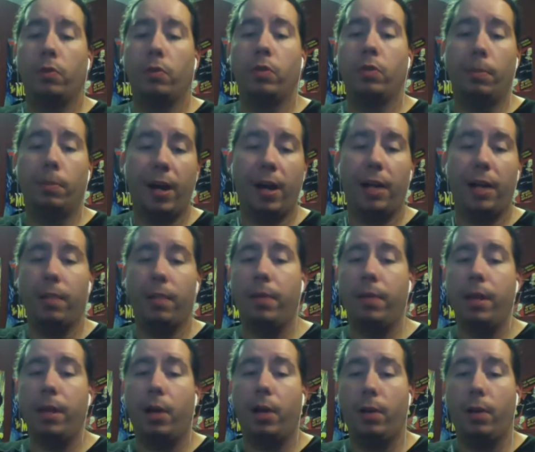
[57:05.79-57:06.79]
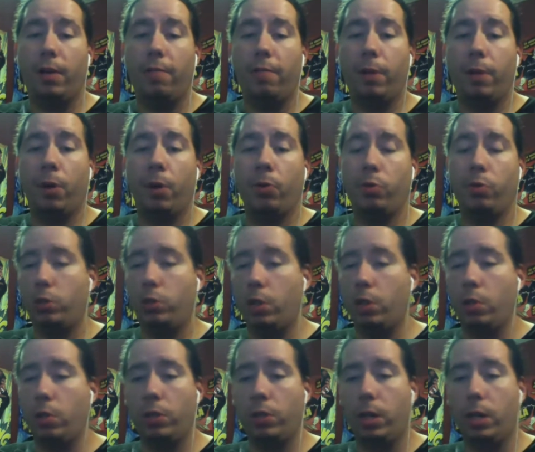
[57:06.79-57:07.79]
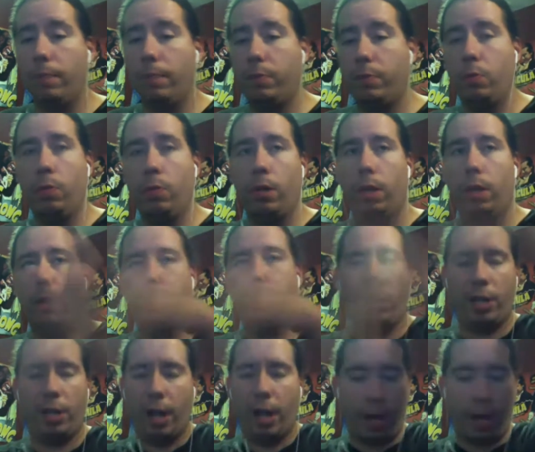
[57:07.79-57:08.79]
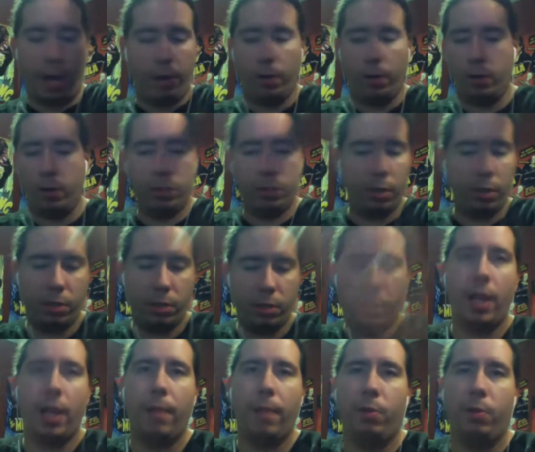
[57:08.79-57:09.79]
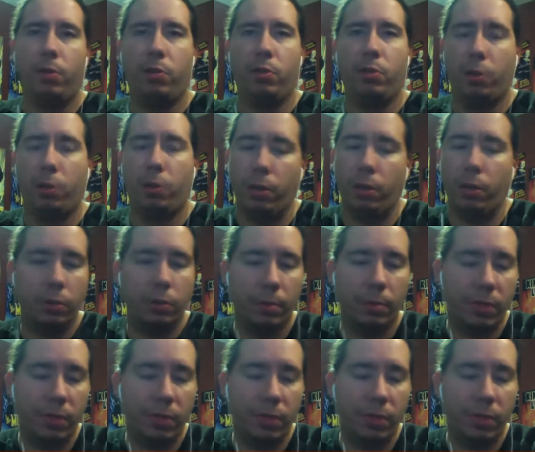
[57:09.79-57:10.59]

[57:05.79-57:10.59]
So you buy them now, and if postage goes up to $3 a stamp, you can still use them.